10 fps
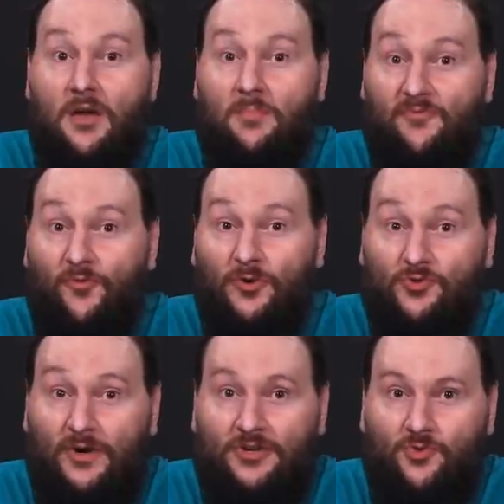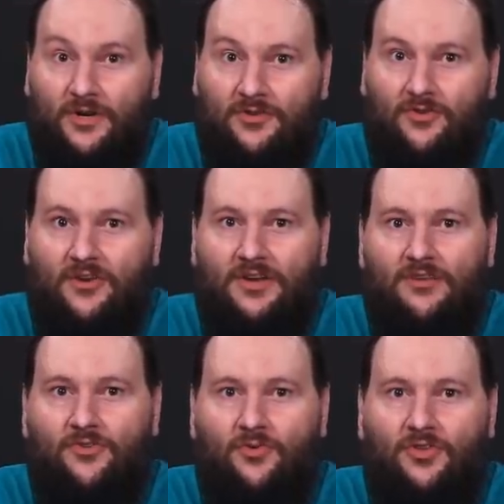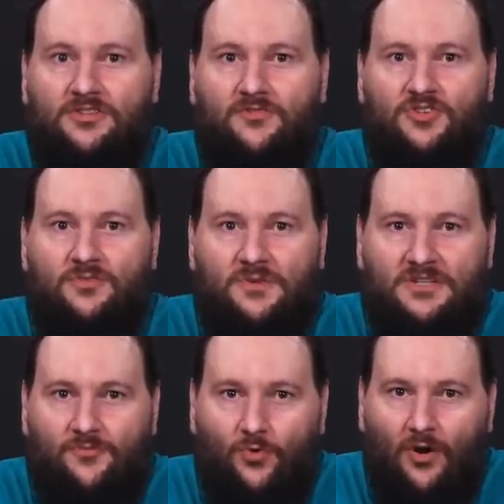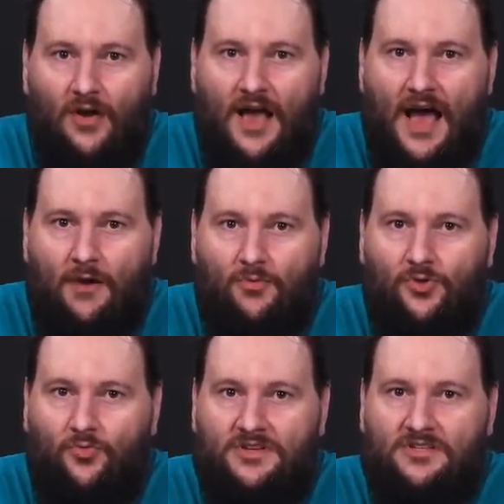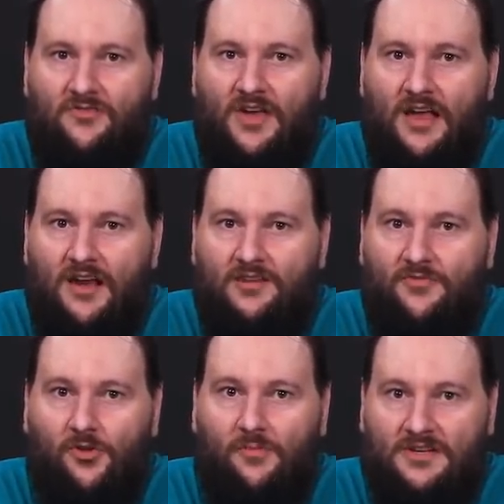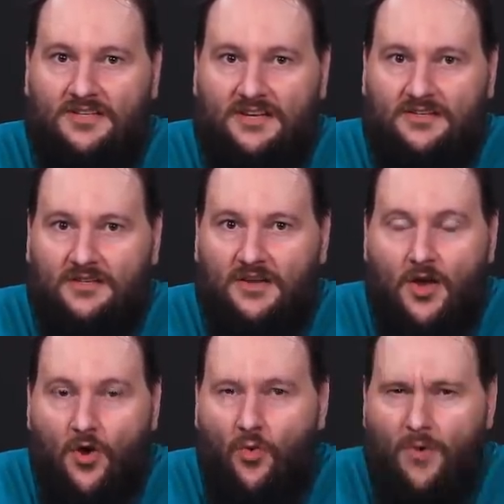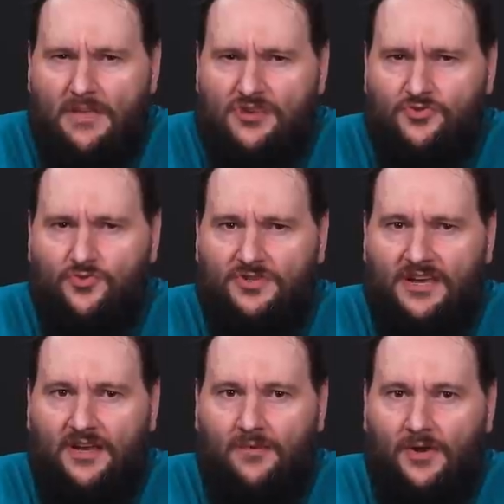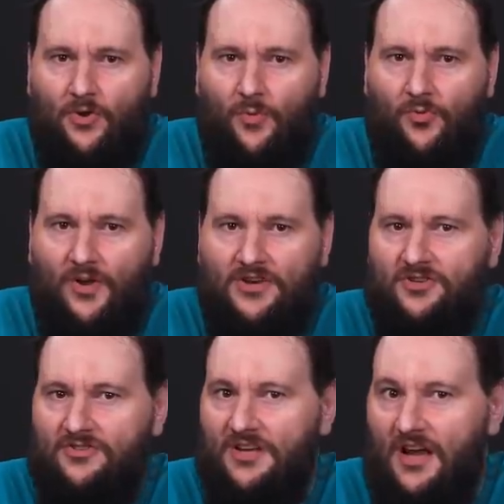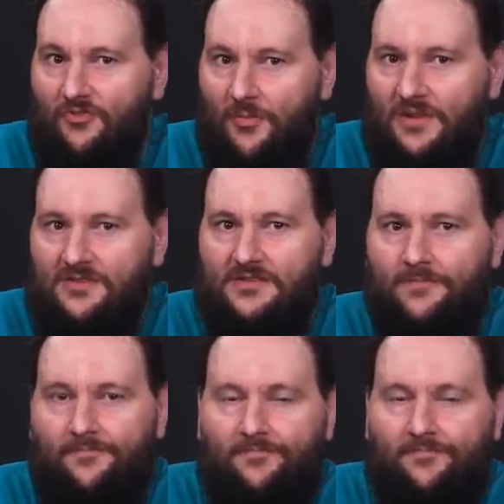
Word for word: Before 2023 and the release of GPT-4, how were the risks of AI development assessed? What measures were taken by corporations and governments?